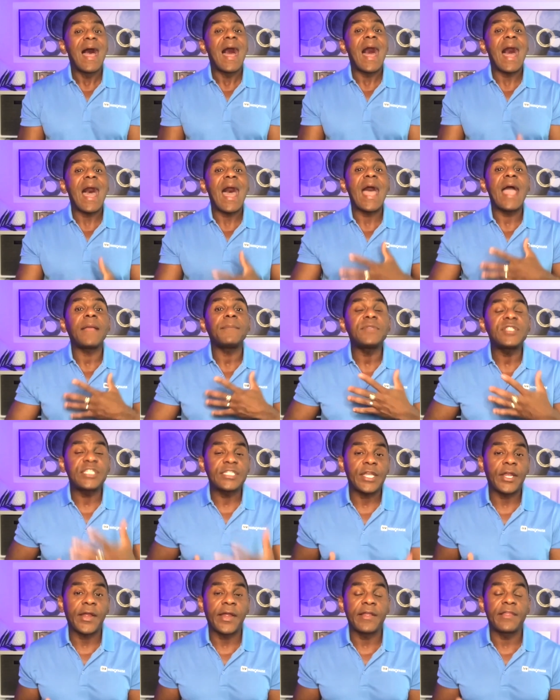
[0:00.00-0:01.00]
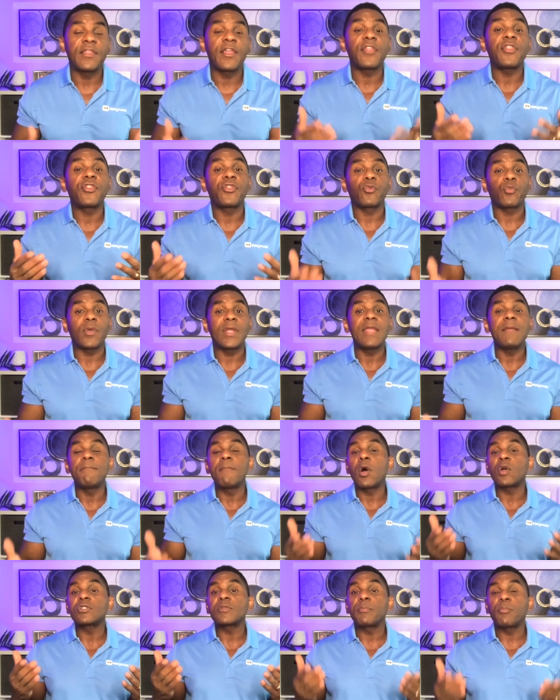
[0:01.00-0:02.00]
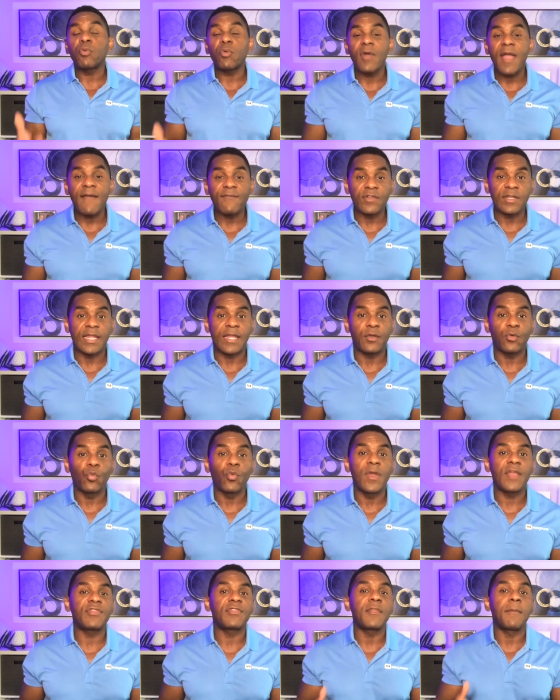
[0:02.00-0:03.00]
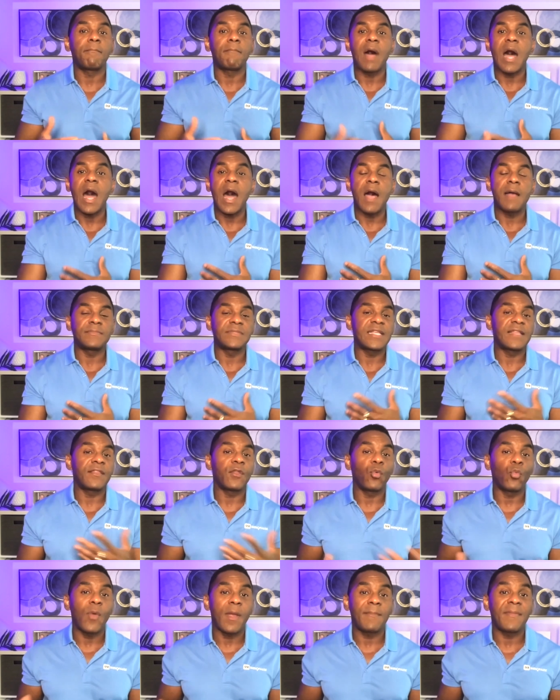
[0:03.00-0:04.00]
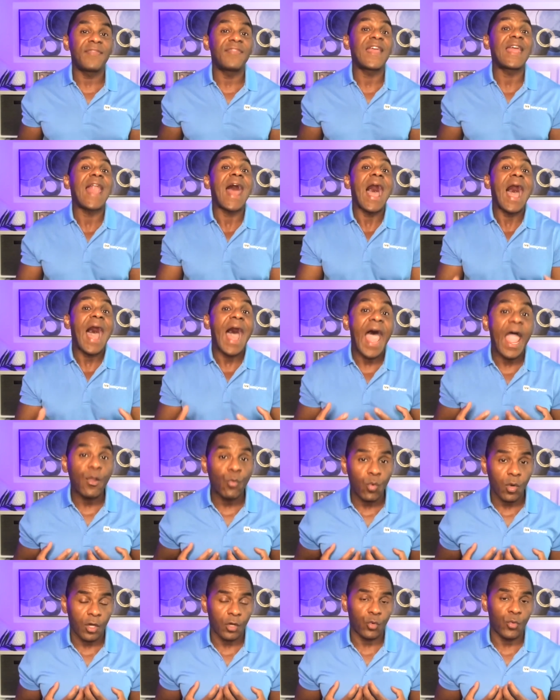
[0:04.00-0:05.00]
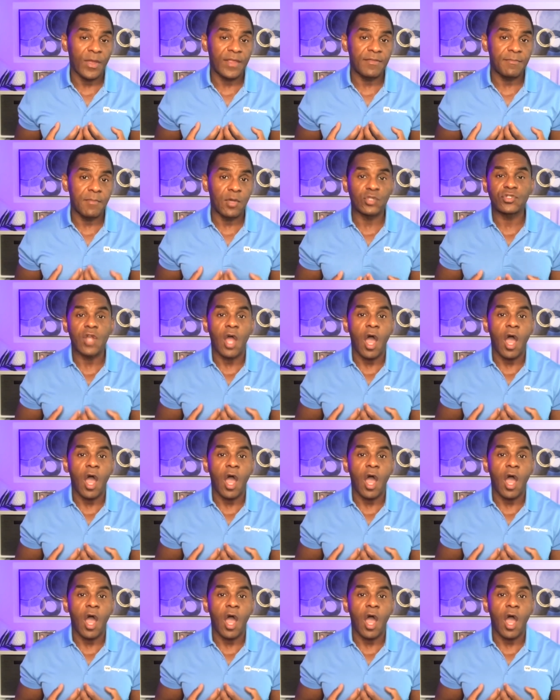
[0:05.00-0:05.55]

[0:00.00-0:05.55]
I'm sharing the 3 most prevalent with the moms and the women that I work with most